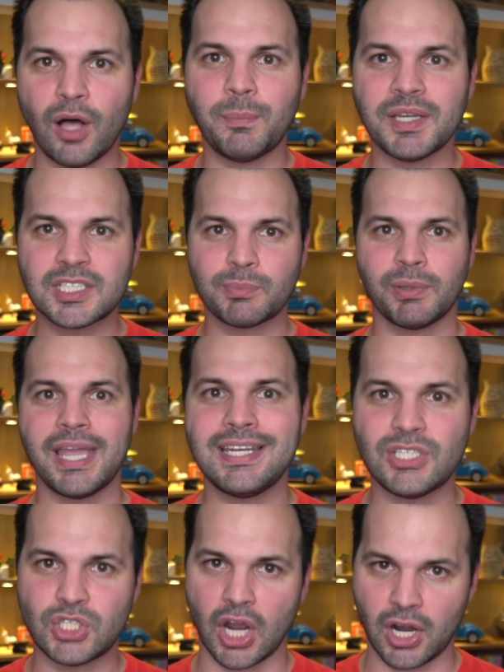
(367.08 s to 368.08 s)
help
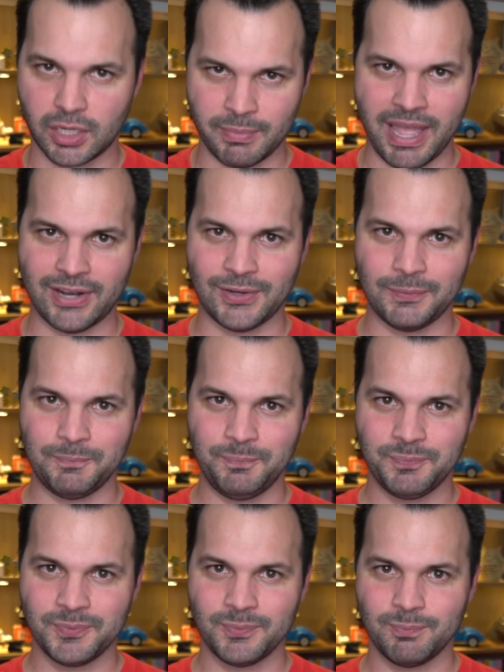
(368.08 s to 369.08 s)
explain dark matter.
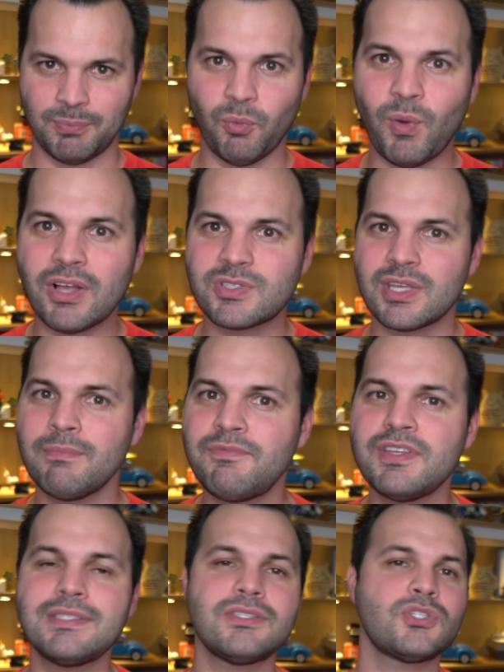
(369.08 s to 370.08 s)
But while some
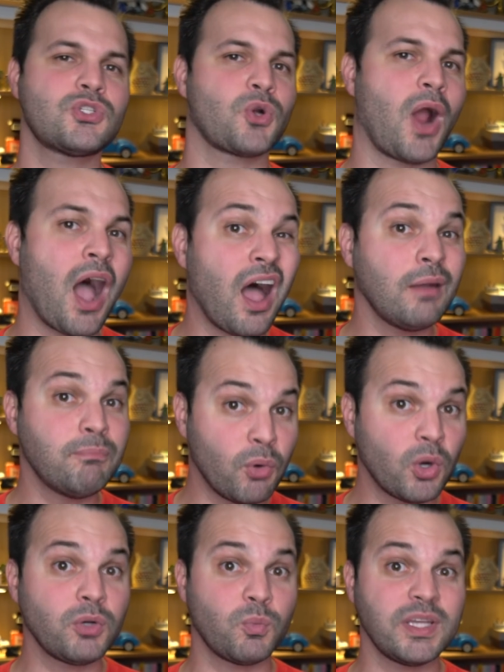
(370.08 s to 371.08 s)
physicists are on
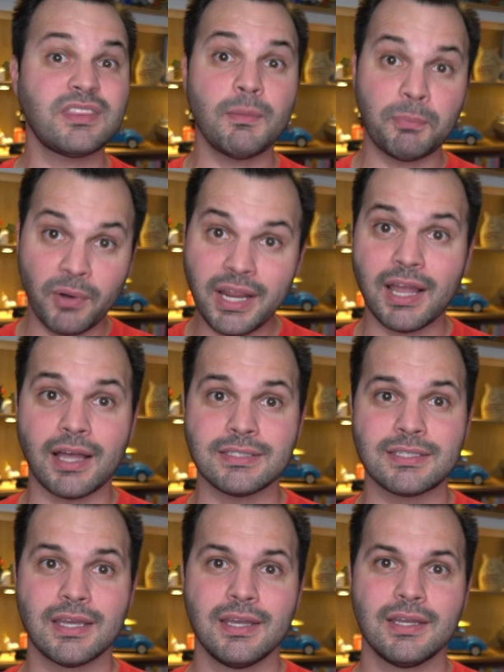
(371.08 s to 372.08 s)
board with the
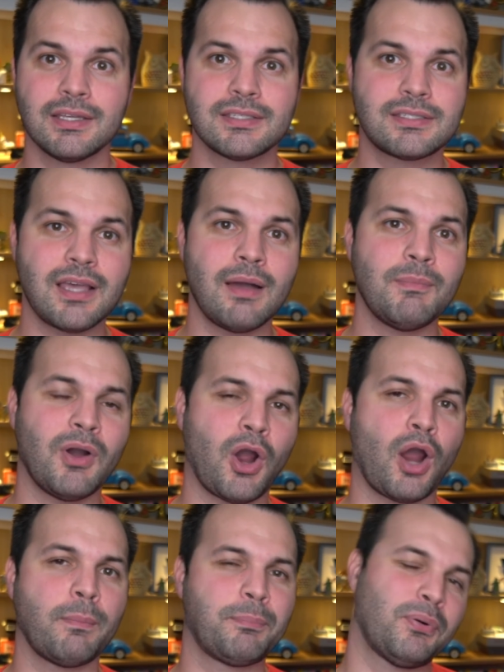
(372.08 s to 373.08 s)
preons, some
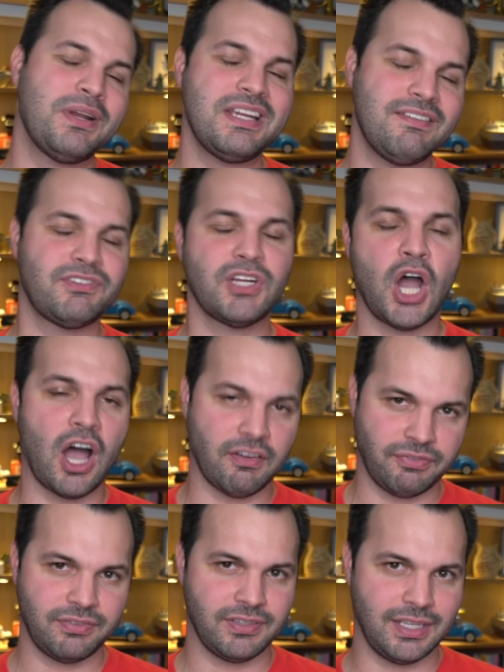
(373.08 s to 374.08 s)
are preved
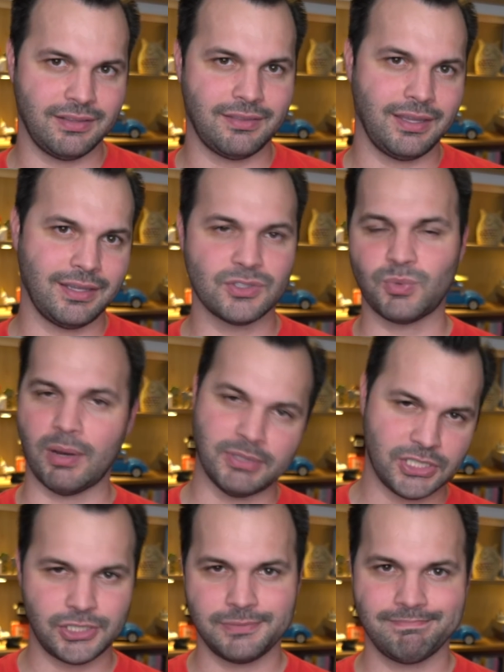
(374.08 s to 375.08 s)
off and think it's
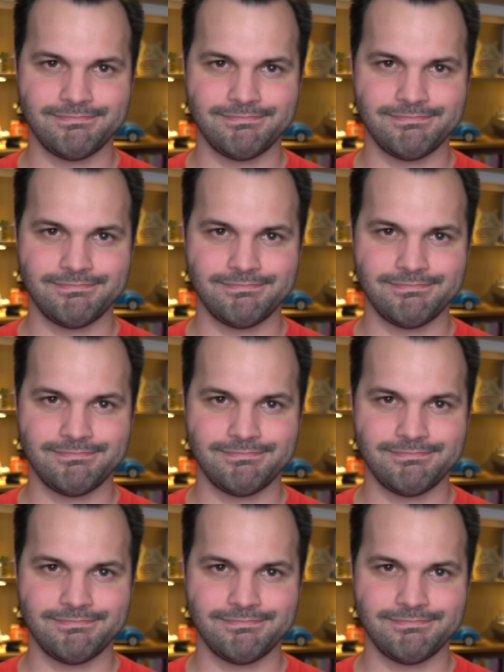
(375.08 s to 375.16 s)
rubbish.